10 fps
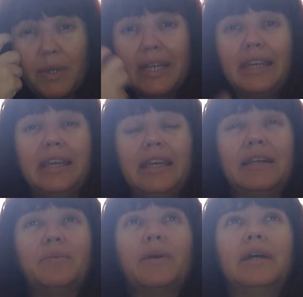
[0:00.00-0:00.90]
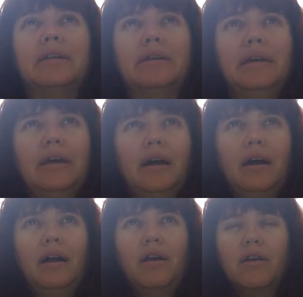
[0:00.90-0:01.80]
we need when
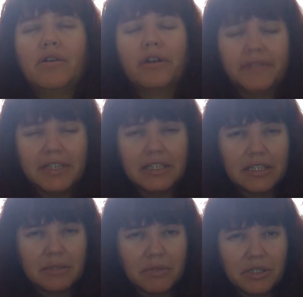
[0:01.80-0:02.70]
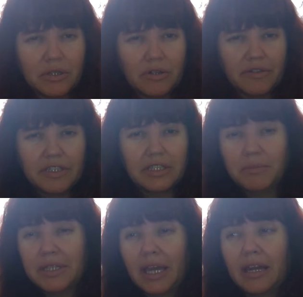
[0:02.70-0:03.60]
our nervous system is so
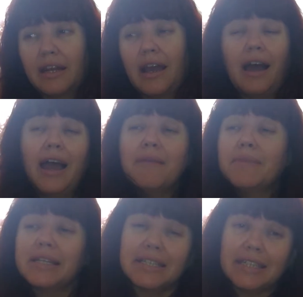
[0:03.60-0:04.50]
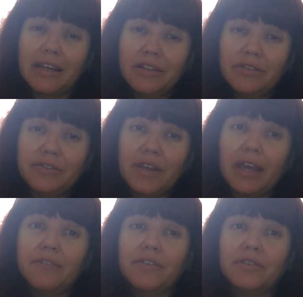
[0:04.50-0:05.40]
overstimulated. I myself
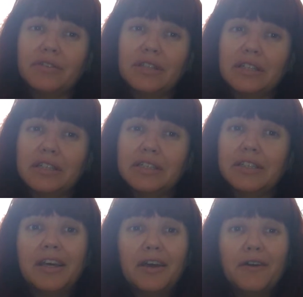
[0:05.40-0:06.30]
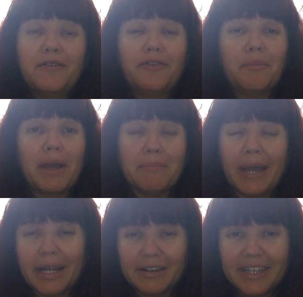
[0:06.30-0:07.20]
have used this for my
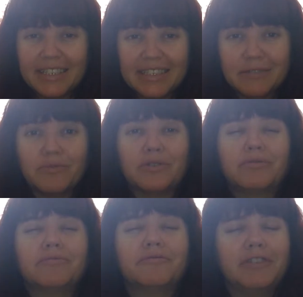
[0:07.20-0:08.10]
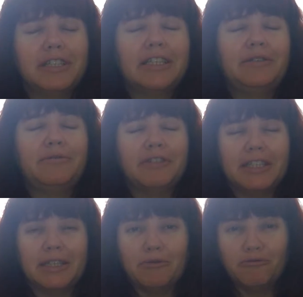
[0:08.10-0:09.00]
migraines with really,
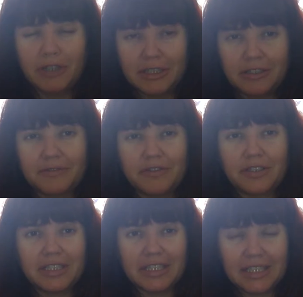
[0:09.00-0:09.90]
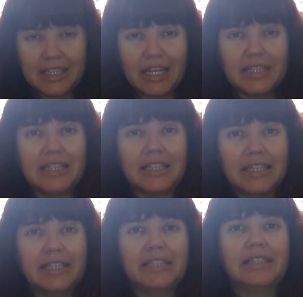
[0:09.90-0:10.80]
really wonderful success at
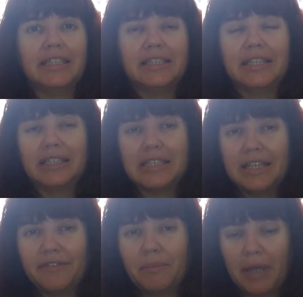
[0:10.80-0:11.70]
easing the intensity of a